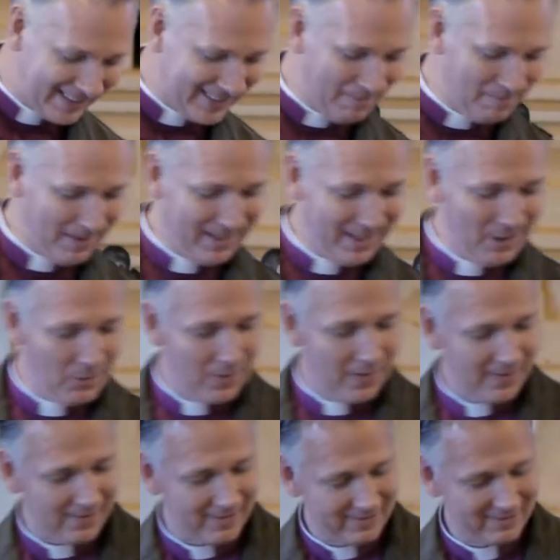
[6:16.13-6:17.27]
had something to do
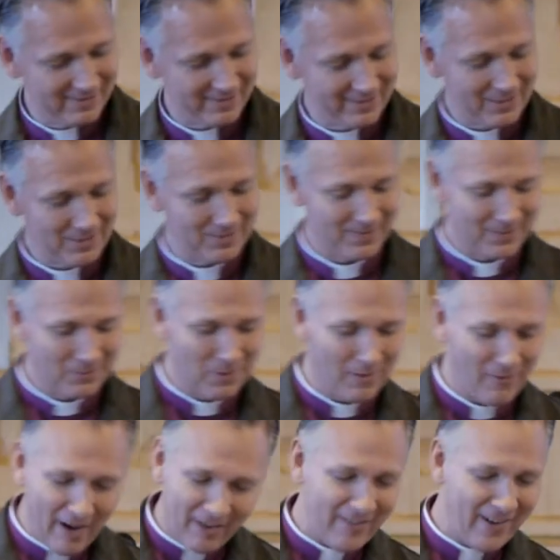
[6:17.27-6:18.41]
with, with a
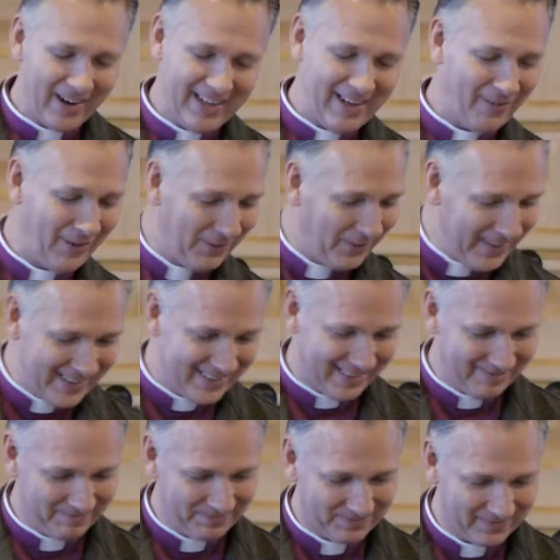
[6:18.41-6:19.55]
very, very different
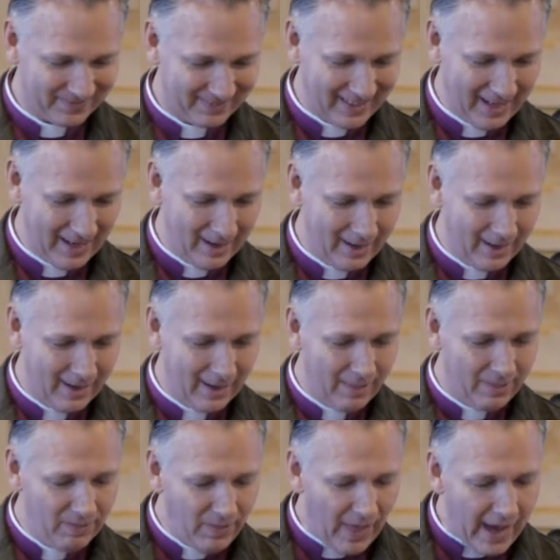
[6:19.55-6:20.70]
reason.
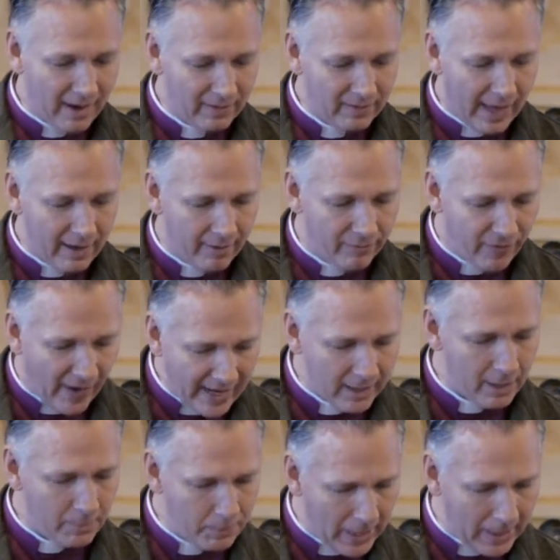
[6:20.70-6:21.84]
They, they
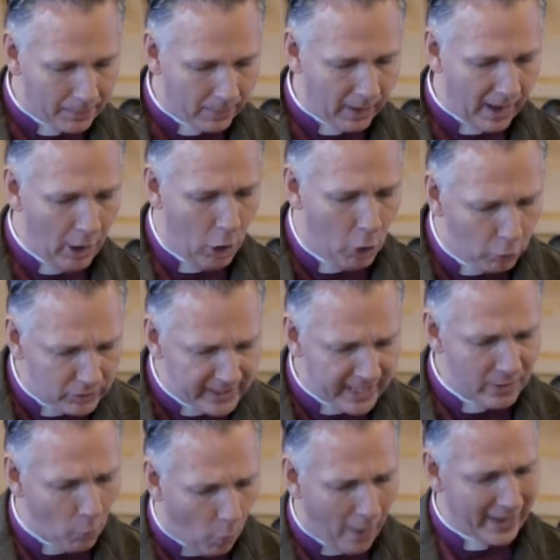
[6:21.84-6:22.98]
invited people who
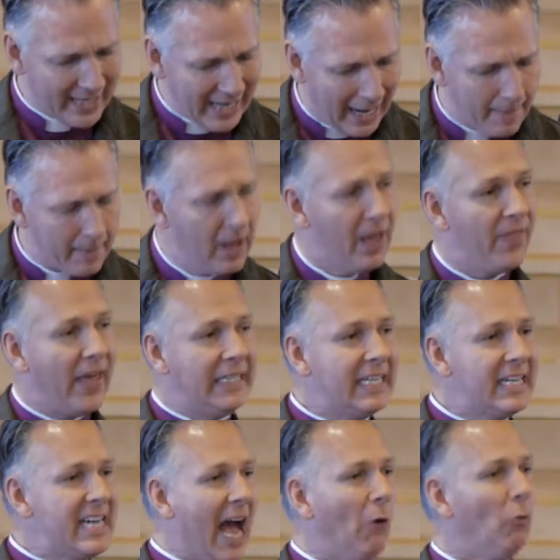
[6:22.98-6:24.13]
didn't want to come. They
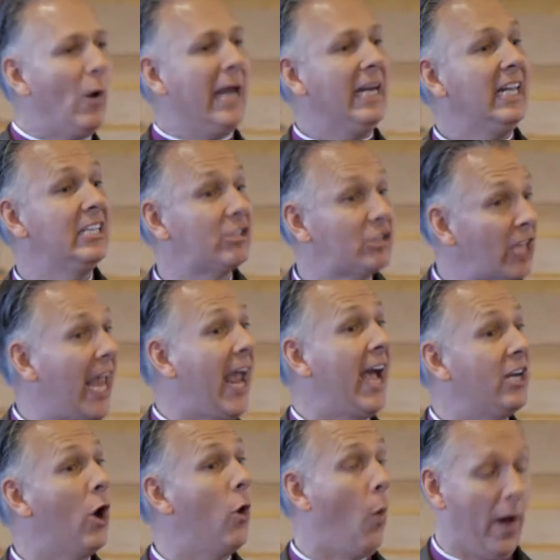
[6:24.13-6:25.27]
didn't outrightly say,
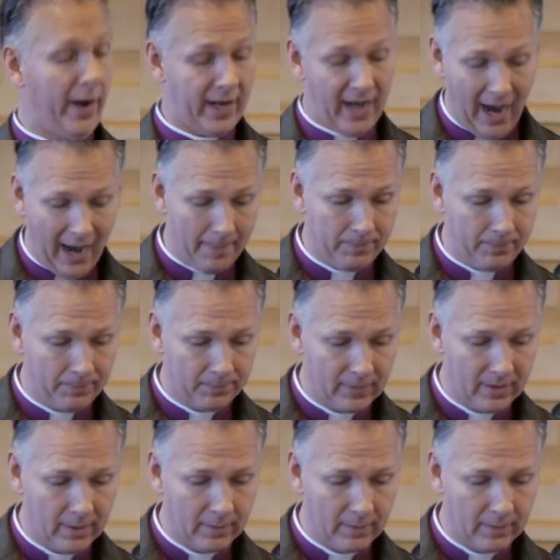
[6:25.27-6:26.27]
I don't want to come.